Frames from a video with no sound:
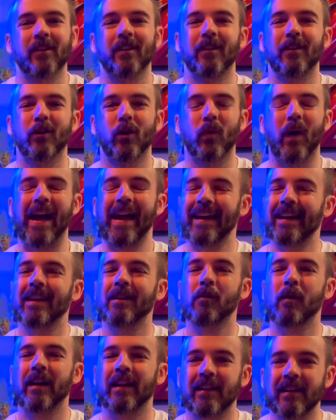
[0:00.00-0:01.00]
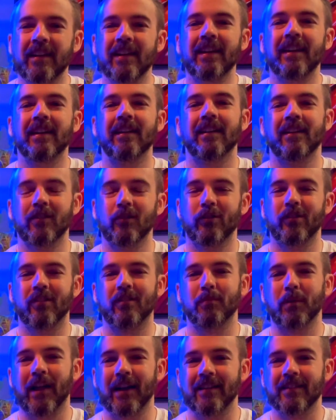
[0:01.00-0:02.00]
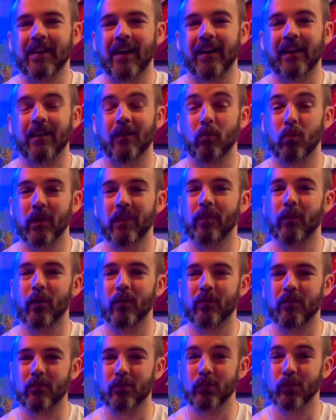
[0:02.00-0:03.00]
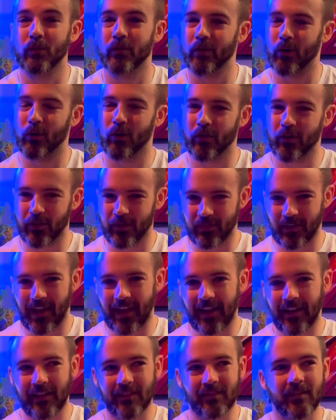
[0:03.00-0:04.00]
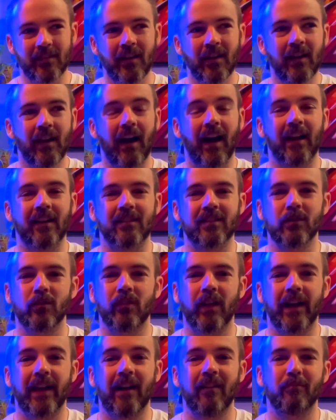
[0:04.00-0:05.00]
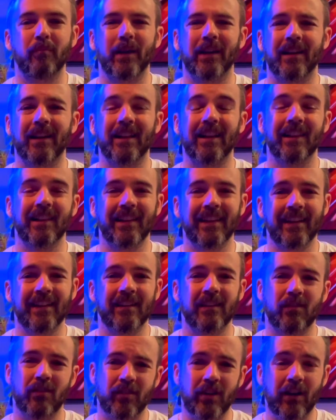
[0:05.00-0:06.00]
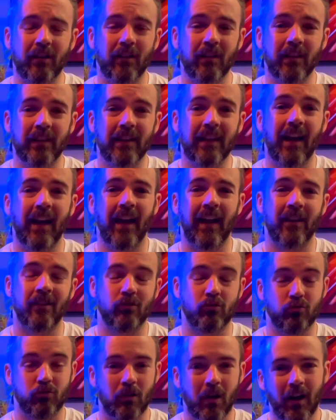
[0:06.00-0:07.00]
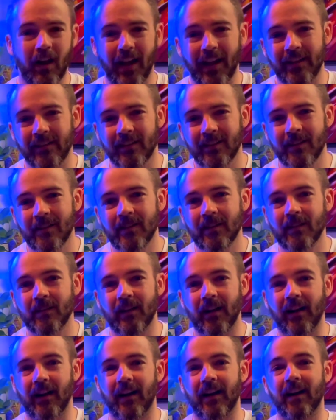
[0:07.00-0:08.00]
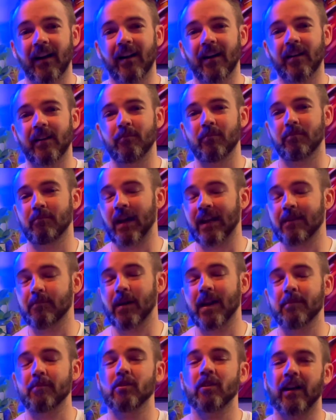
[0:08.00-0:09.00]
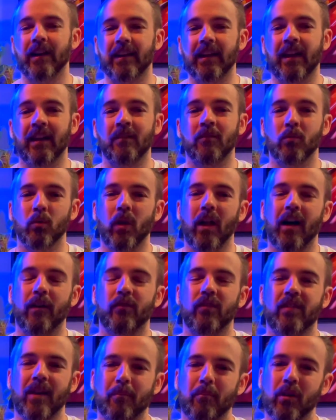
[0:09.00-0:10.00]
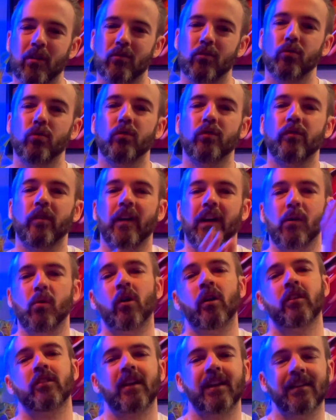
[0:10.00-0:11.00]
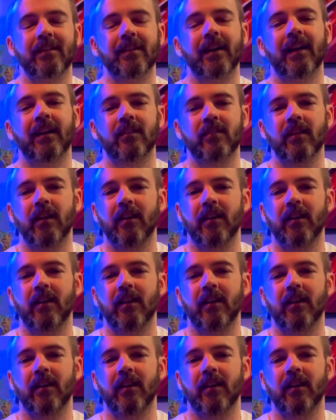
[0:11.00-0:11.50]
go anywhere near your display tank with those tools or those hands until they have been cleaned thoroughly and dried. Many people, again, will have separate tools for their quarantine tanks